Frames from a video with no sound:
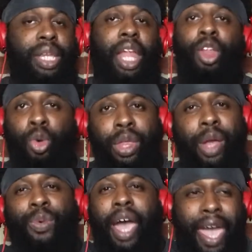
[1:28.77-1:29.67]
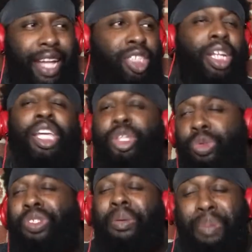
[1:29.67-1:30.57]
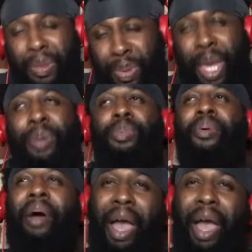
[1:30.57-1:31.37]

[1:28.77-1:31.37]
I know they were actually used to be people.